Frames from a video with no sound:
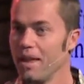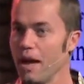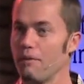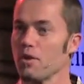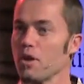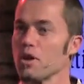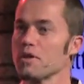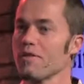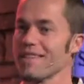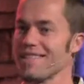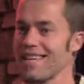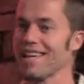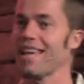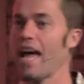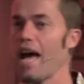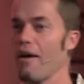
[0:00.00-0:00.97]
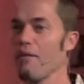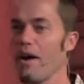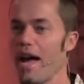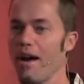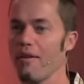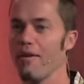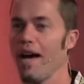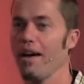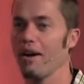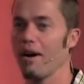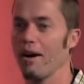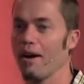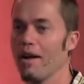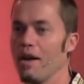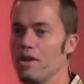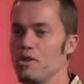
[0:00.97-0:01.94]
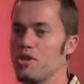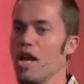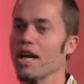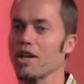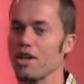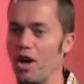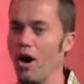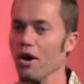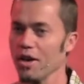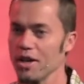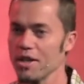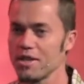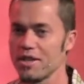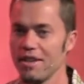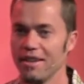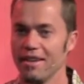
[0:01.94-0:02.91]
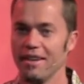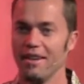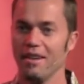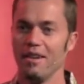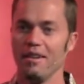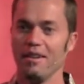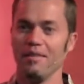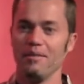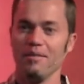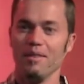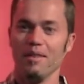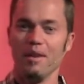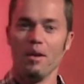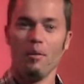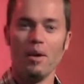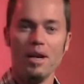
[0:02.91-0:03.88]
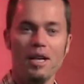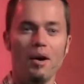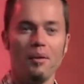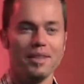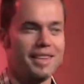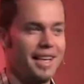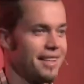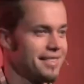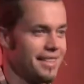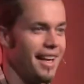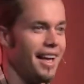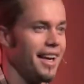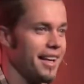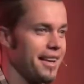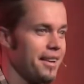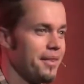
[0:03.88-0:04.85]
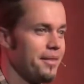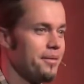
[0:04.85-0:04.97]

And for those of us that have, have had our check garnished, we know what that's like.